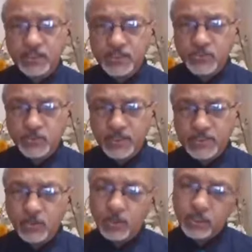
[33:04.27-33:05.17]

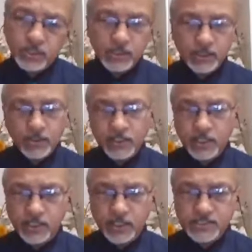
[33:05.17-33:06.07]
instruments. Only your
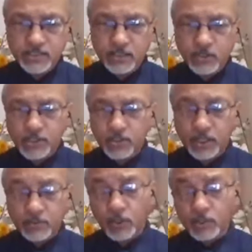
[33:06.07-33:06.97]
dedication or your
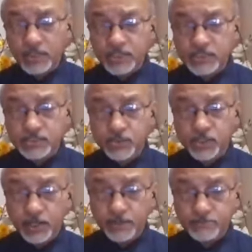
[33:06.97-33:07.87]
involvement is good
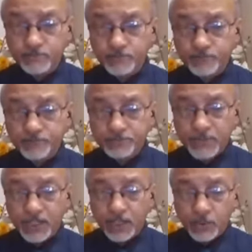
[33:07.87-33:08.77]
enough.
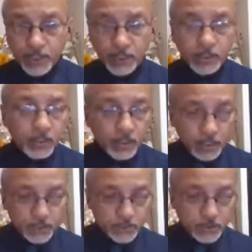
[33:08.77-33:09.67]
Okay,
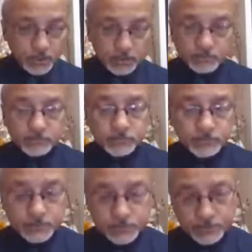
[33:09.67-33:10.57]
so
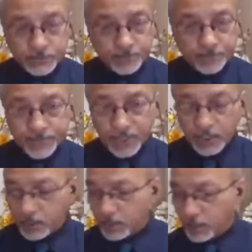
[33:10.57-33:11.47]
mm,
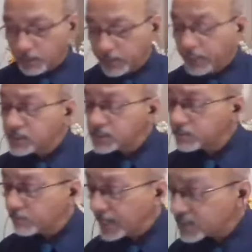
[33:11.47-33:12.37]
that is
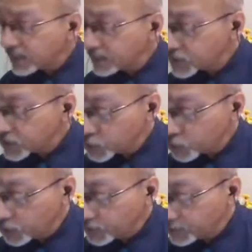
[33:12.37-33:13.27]
my suggestion
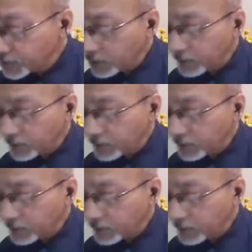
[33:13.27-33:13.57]
to you people,